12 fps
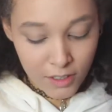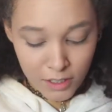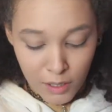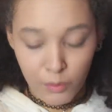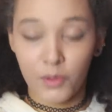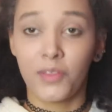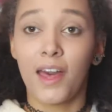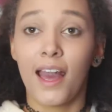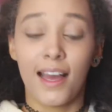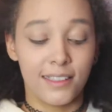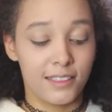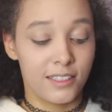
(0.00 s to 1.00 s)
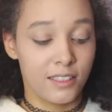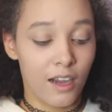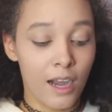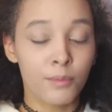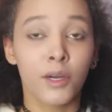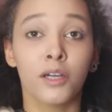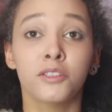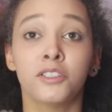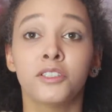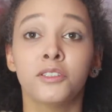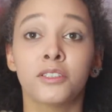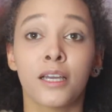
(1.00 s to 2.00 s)
So with that, I'm going
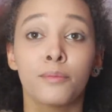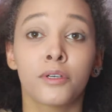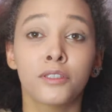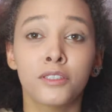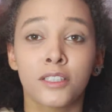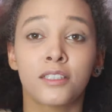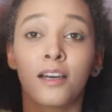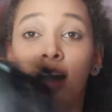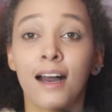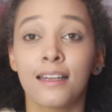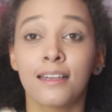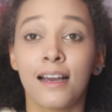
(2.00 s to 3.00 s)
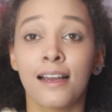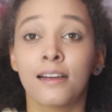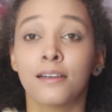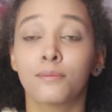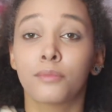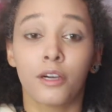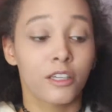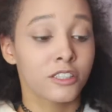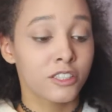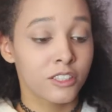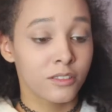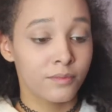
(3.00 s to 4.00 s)
to use a bronzer and a highlighter
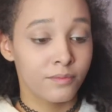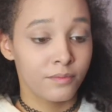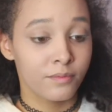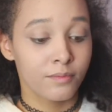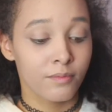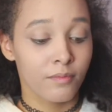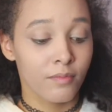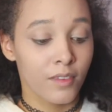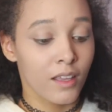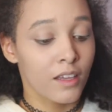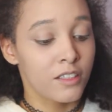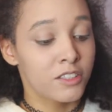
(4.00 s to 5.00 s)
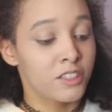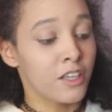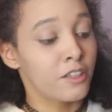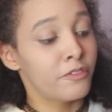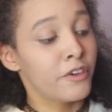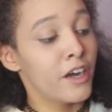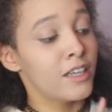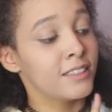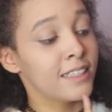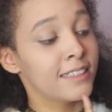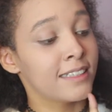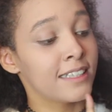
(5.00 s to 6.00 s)
brush. So the first
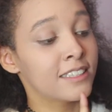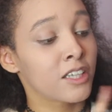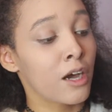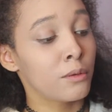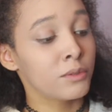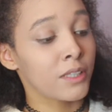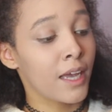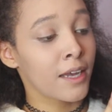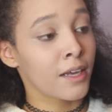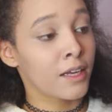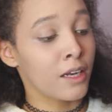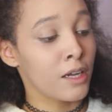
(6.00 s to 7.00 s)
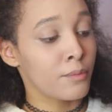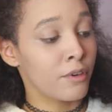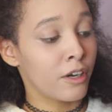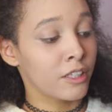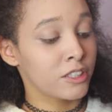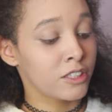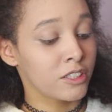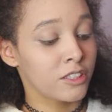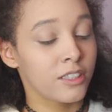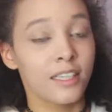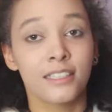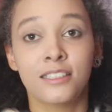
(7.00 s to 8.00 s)
is a Sculpt and Glow brush.
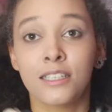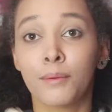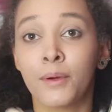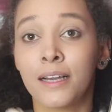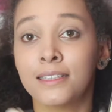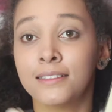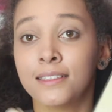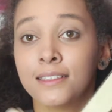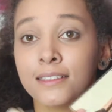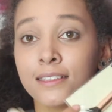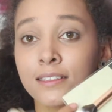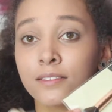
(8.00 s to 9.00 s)
It's double-ended